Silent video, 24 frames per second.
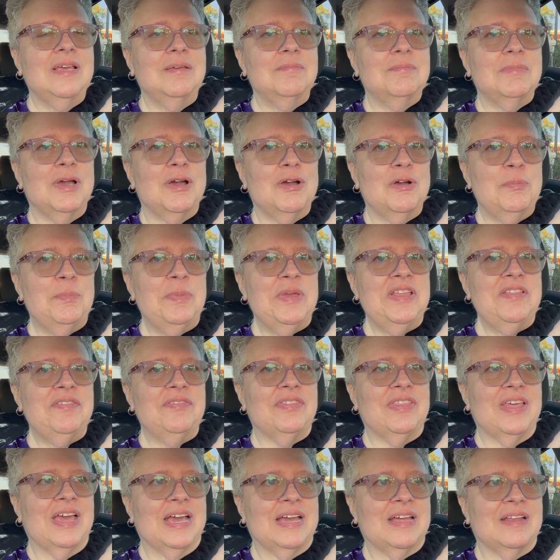hoping
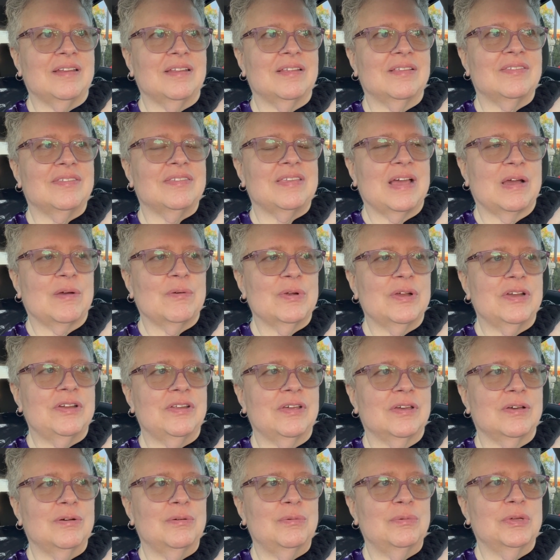that
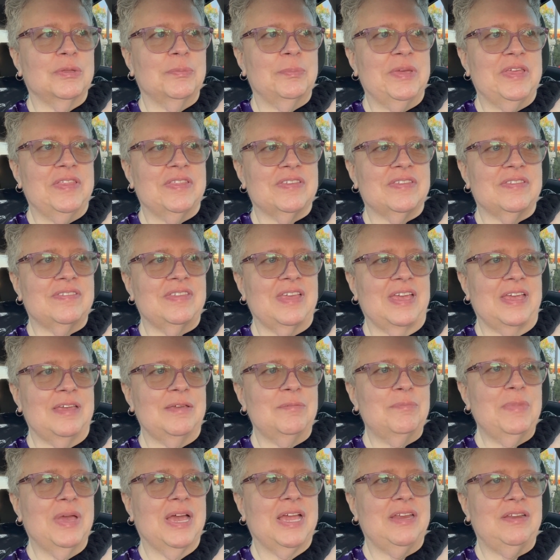sourdough will be the
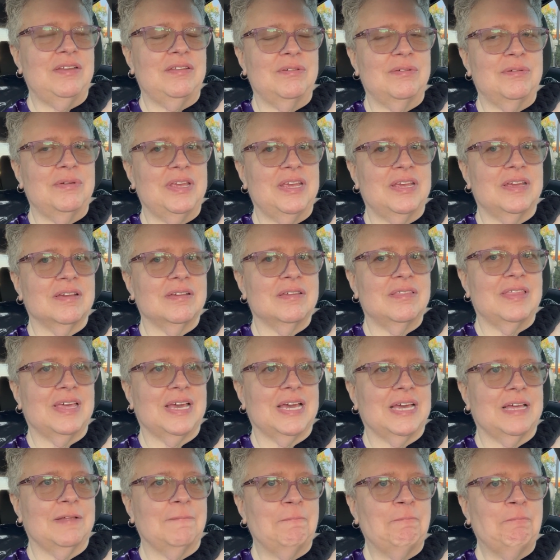same. I do hear
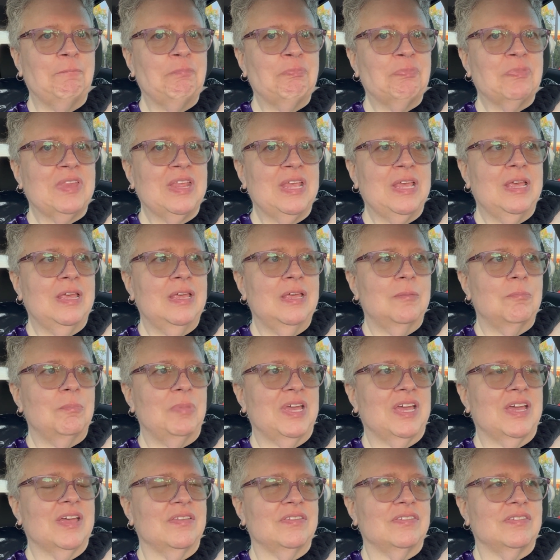that
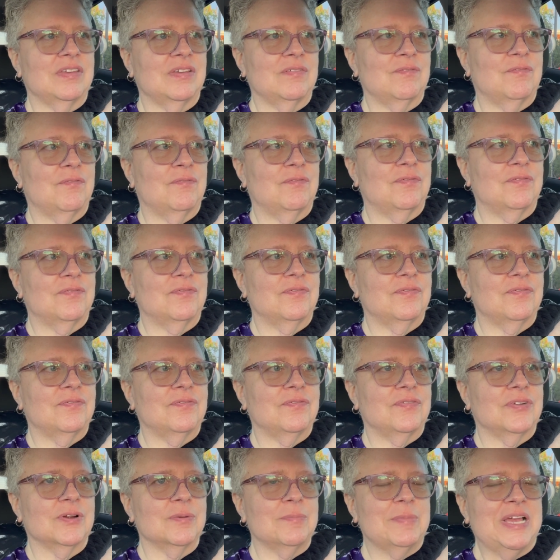because it
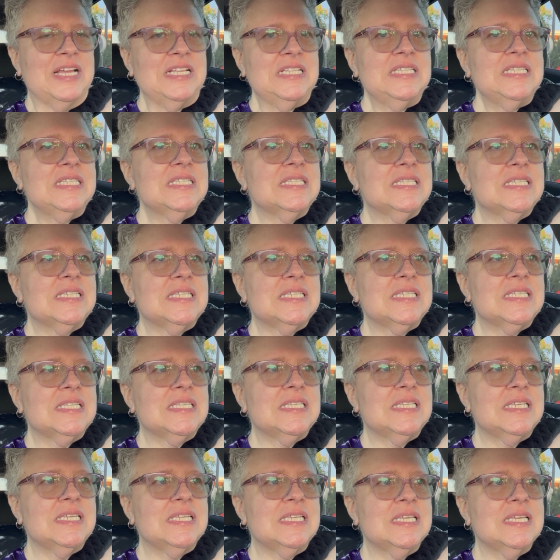
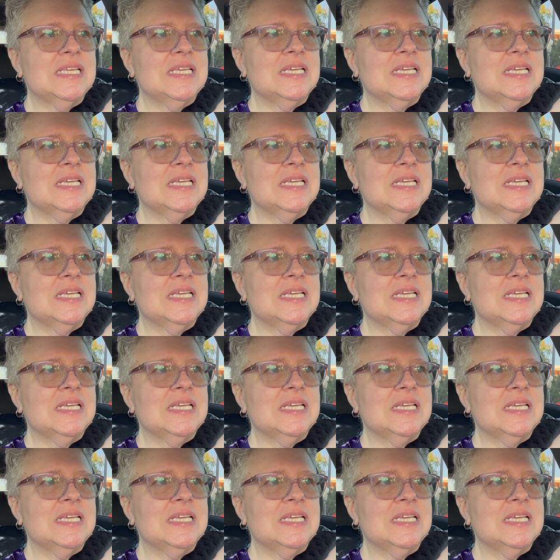ferments,